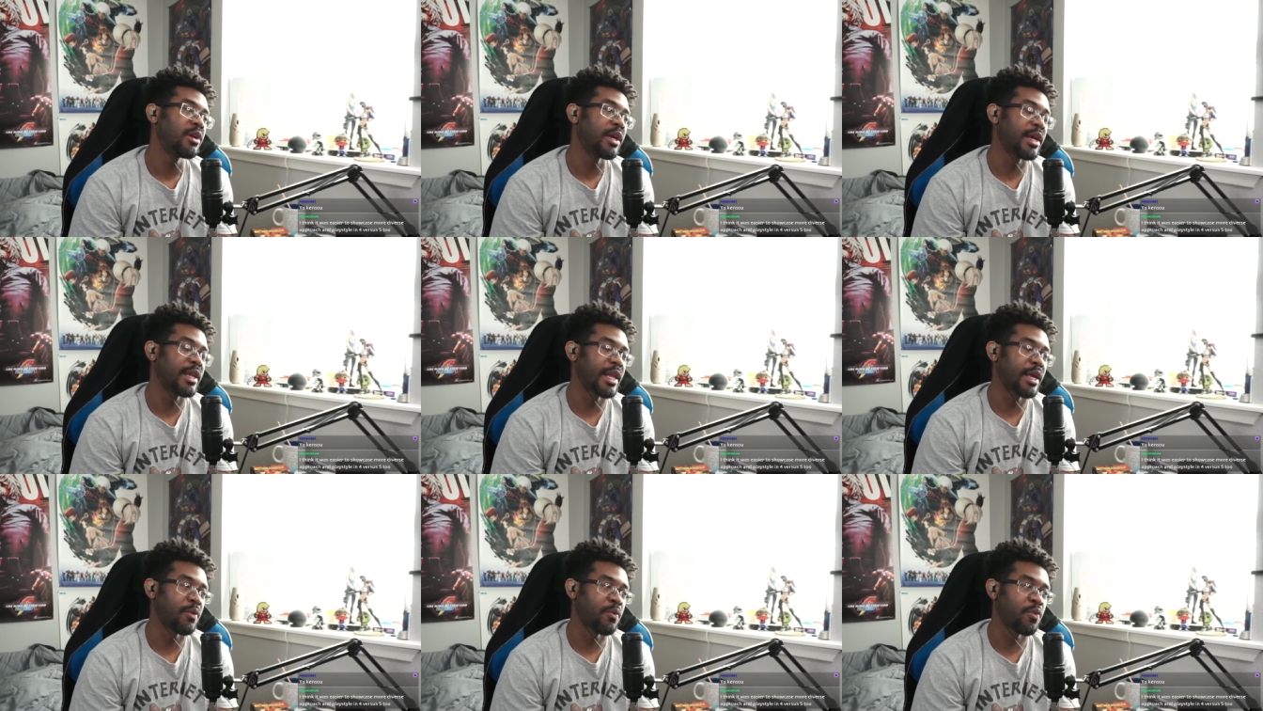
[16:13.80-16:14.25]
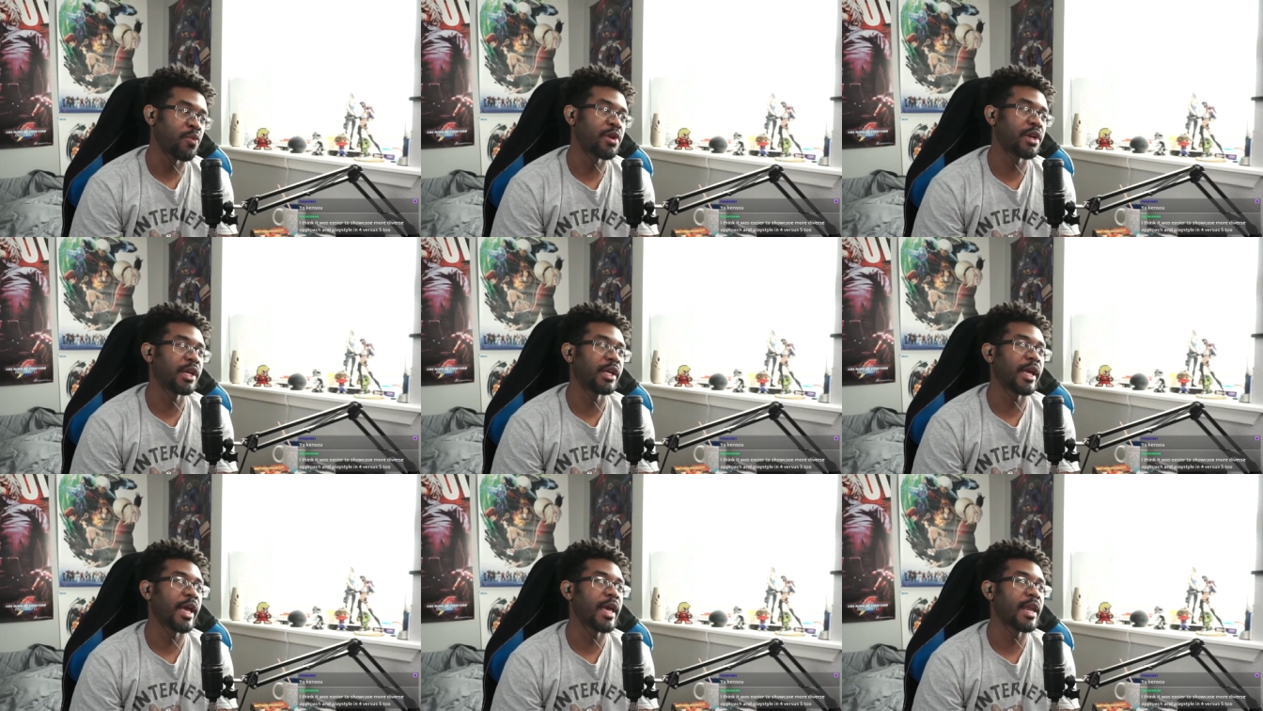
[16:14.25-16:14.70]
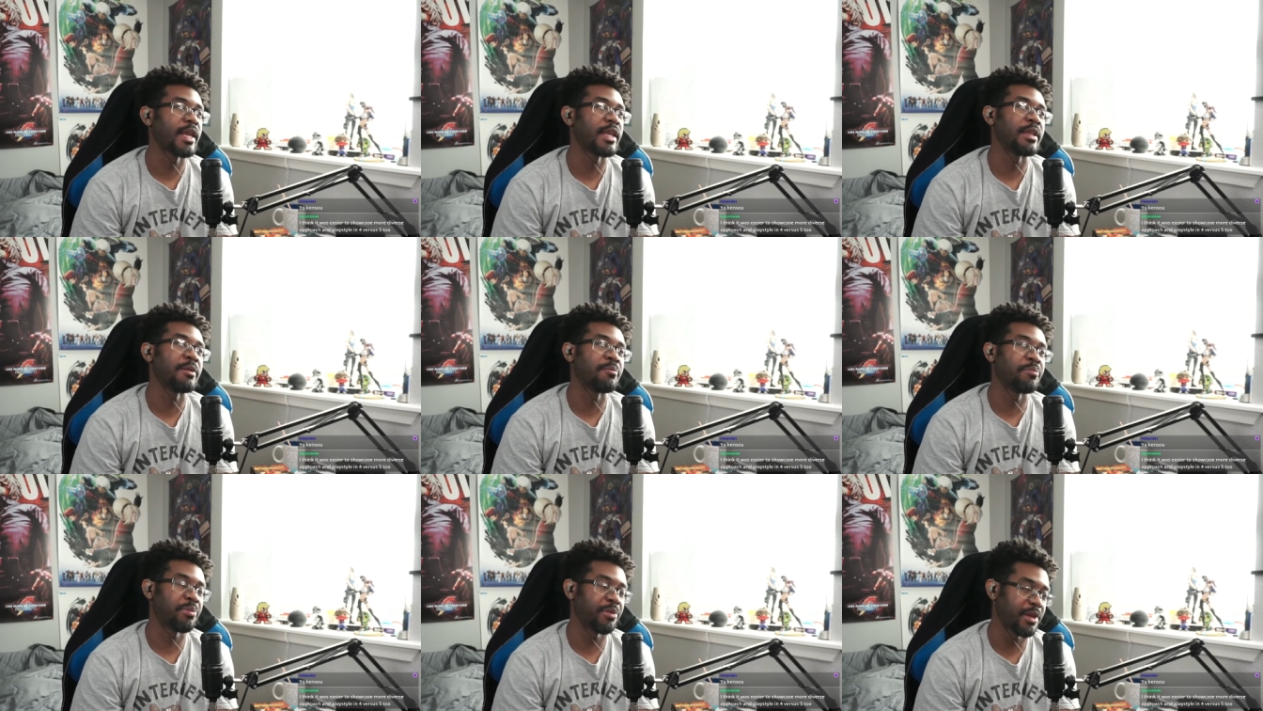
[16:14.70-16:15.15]
And like working at it
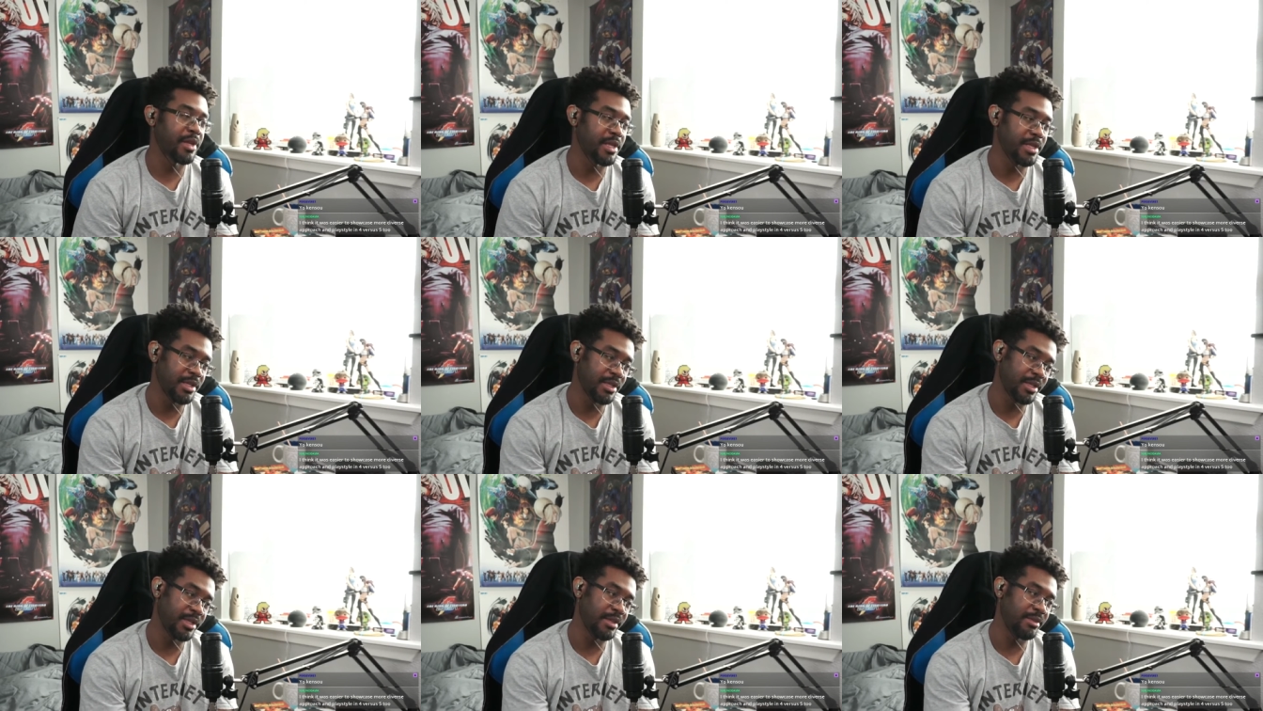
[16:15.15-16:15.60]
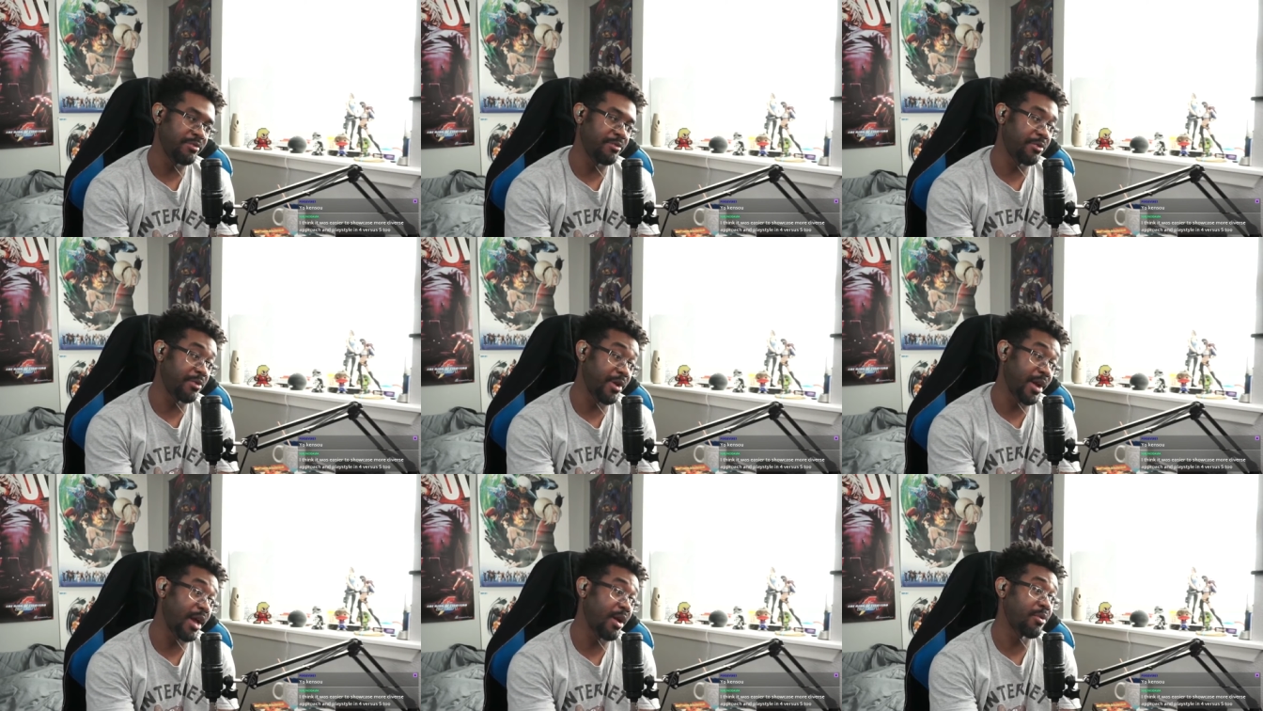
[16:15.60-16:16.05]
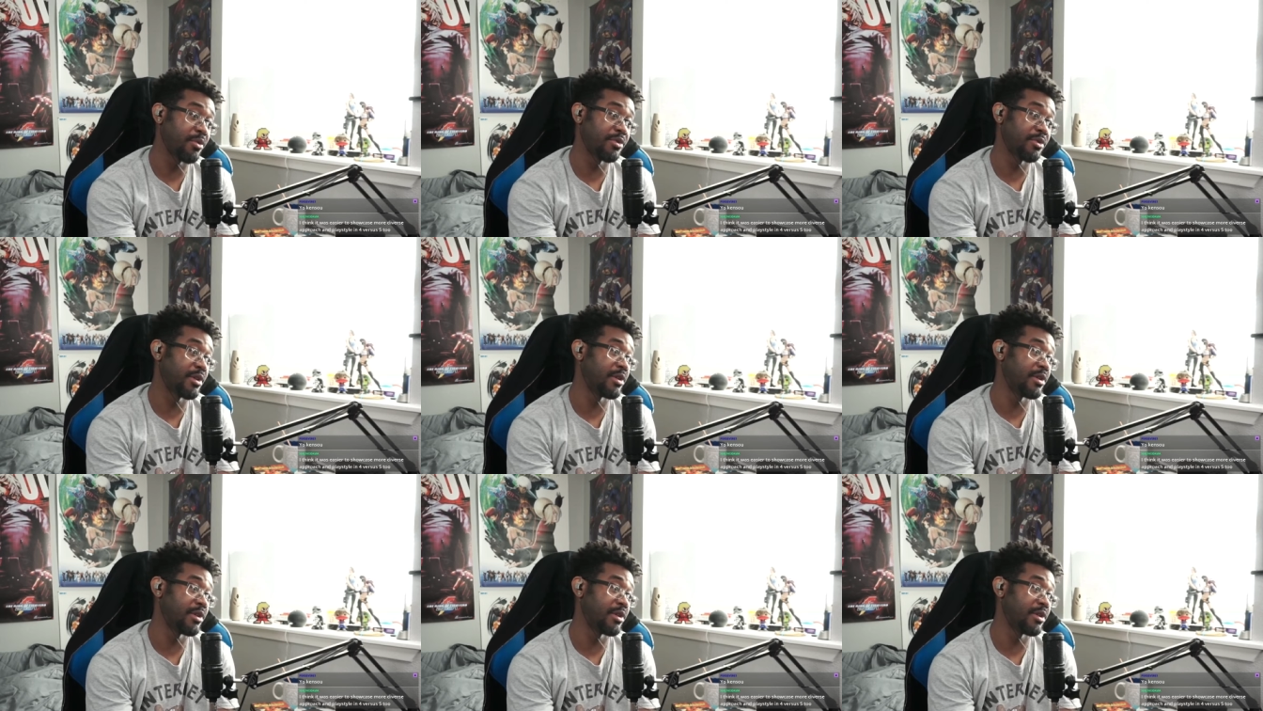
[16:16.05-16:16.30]
and playing it for hours